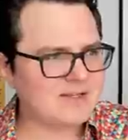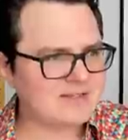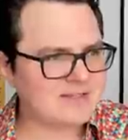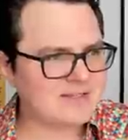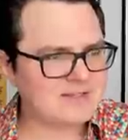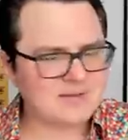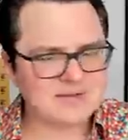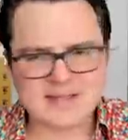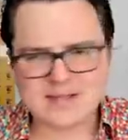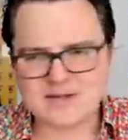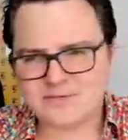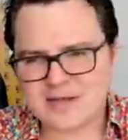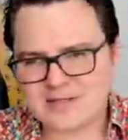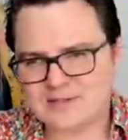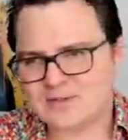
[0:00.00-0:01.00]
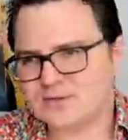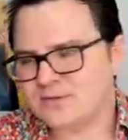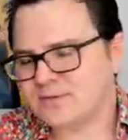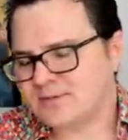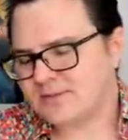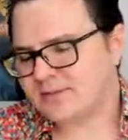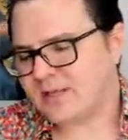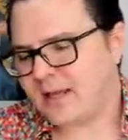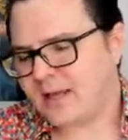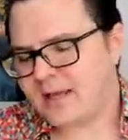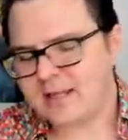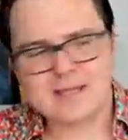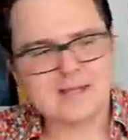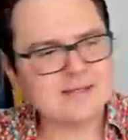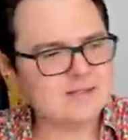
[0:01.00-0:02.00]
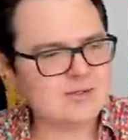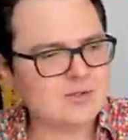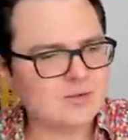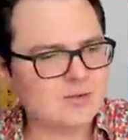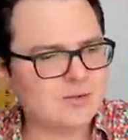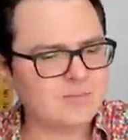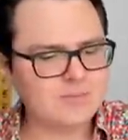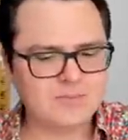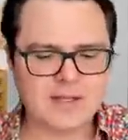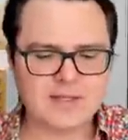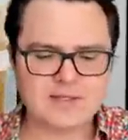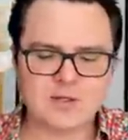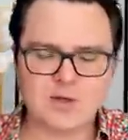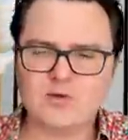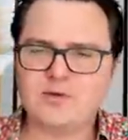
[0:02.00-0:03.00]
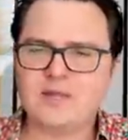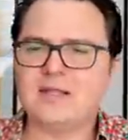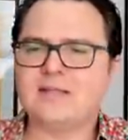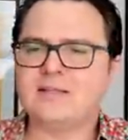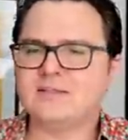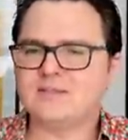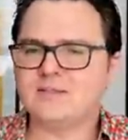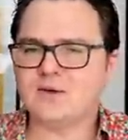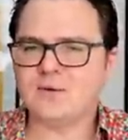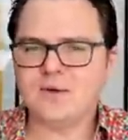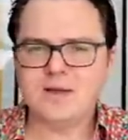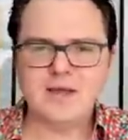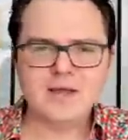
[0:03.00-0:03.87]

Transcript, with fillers: These are the investors into Covalent. So